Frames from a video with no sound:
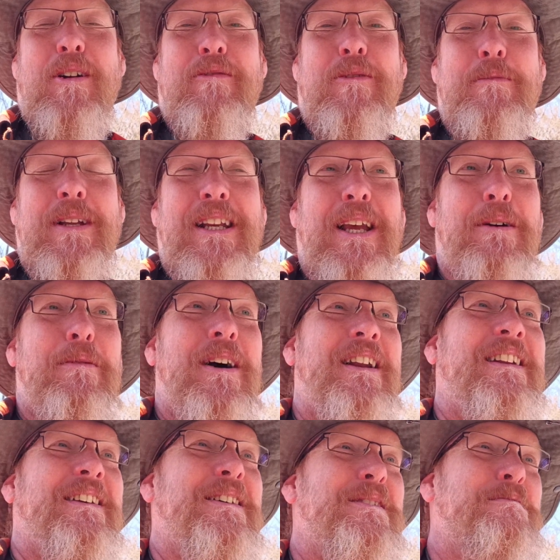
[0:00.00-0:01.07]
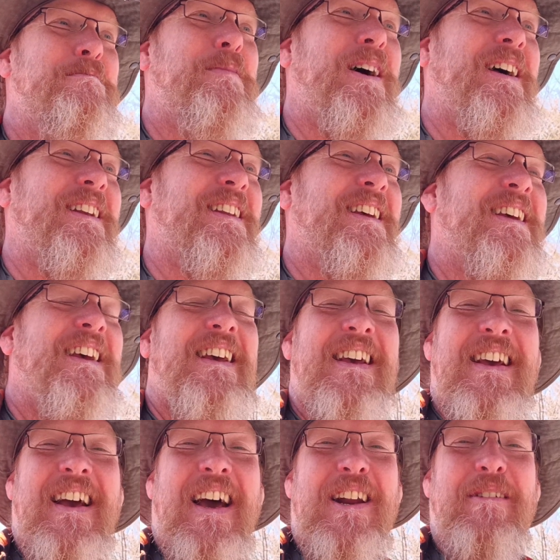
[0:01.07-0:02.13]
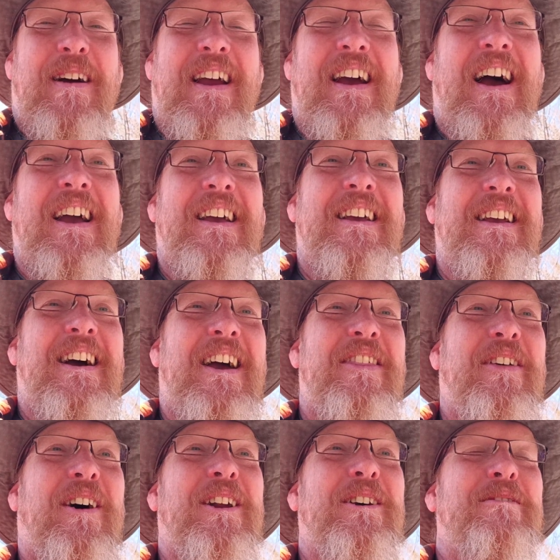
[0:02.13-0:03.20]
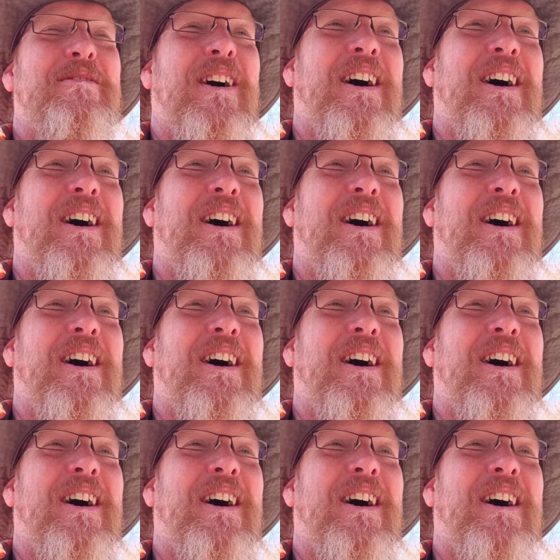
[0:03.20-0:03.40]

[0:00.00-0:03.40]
for me to get one. But anyway, I thought of